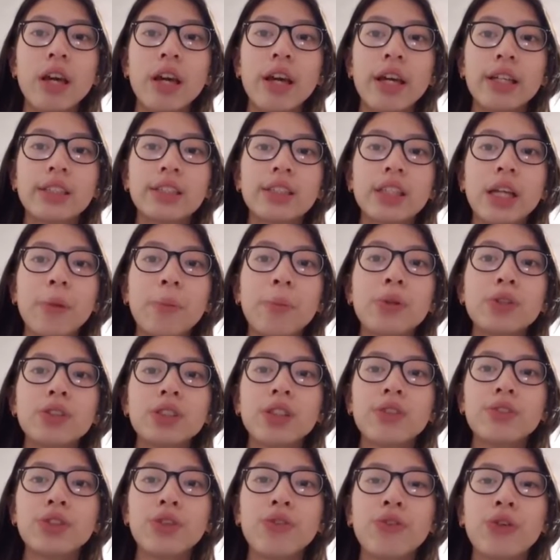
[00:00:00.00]
Examples
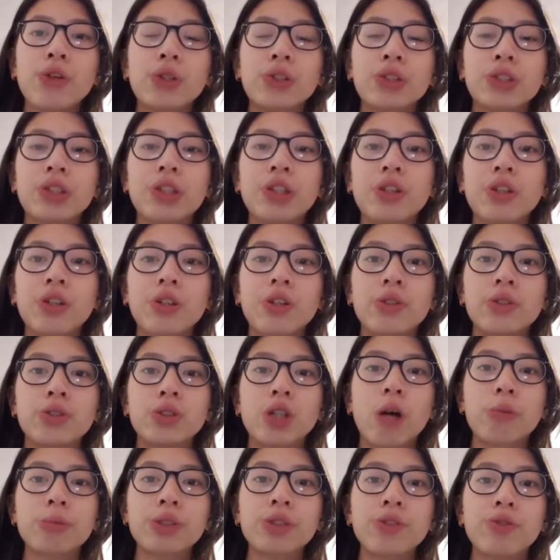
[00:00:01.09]
of diffusion include
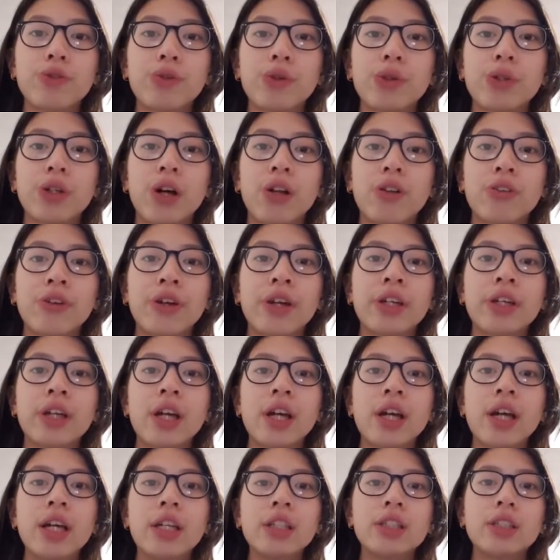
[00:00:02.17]
drops of food coloring
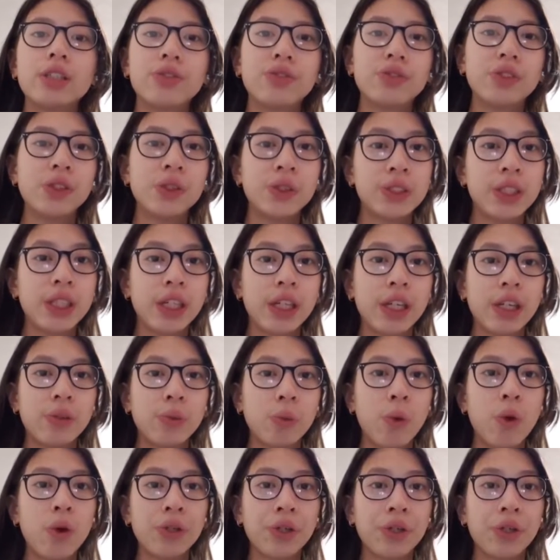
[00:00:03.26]
diffusing in
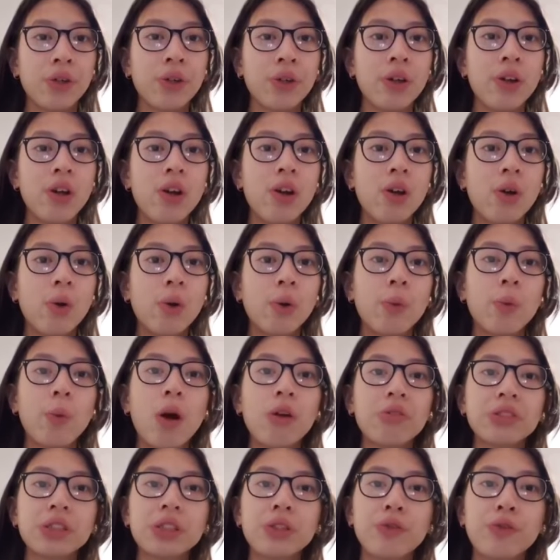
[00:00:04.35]
water, or
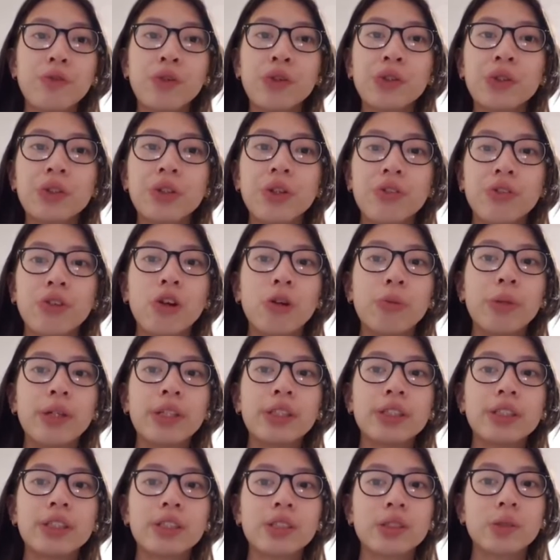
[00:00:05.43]
wafting food
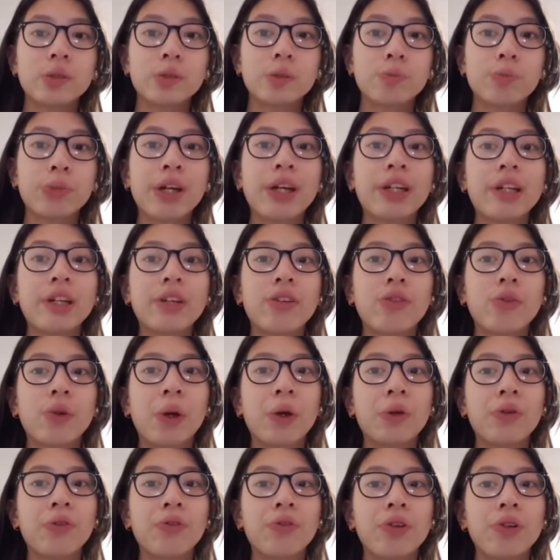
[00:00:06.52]
aromas spreading
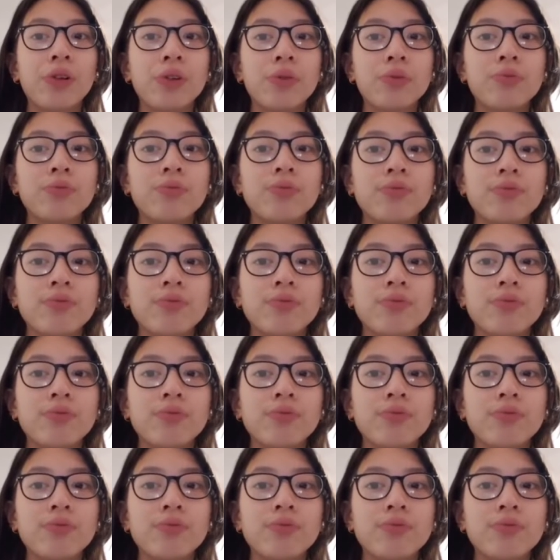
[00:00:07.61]
throughout a room.